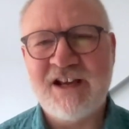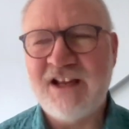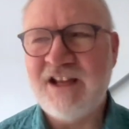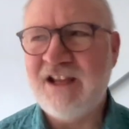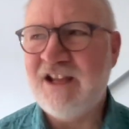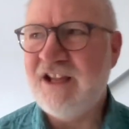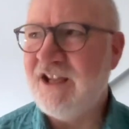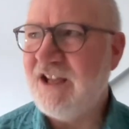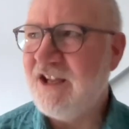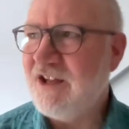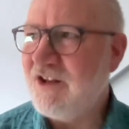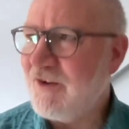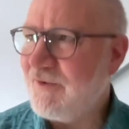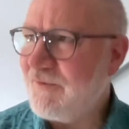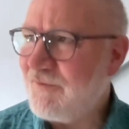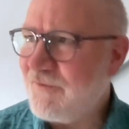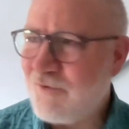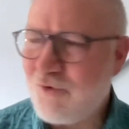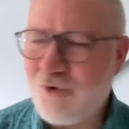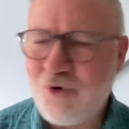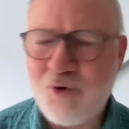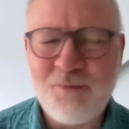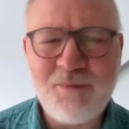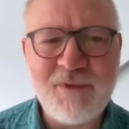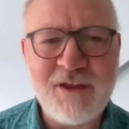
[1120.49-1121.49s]
in the
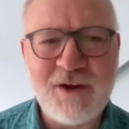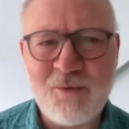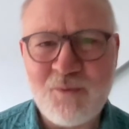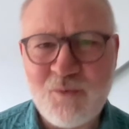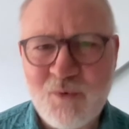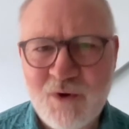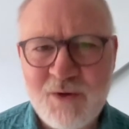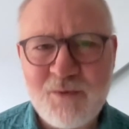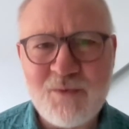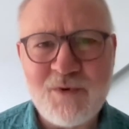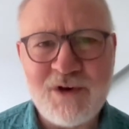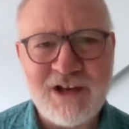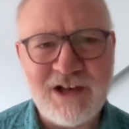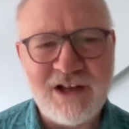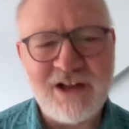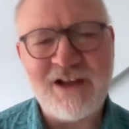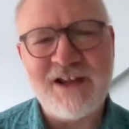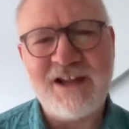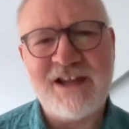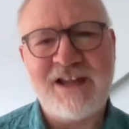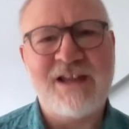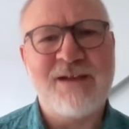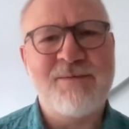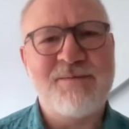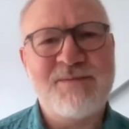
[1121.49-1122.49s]
form that we would
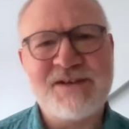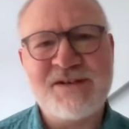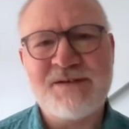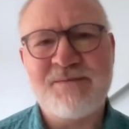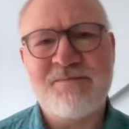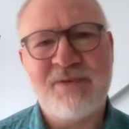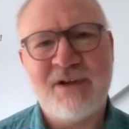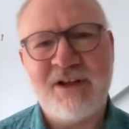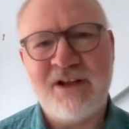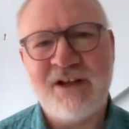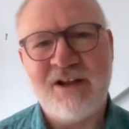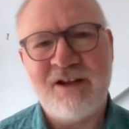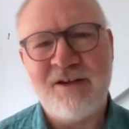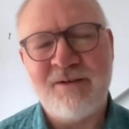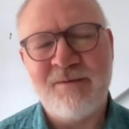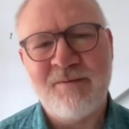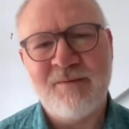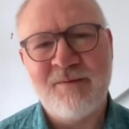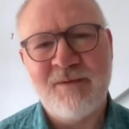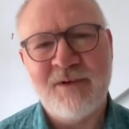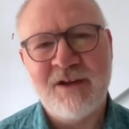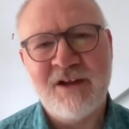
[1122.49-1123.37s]
like him to be.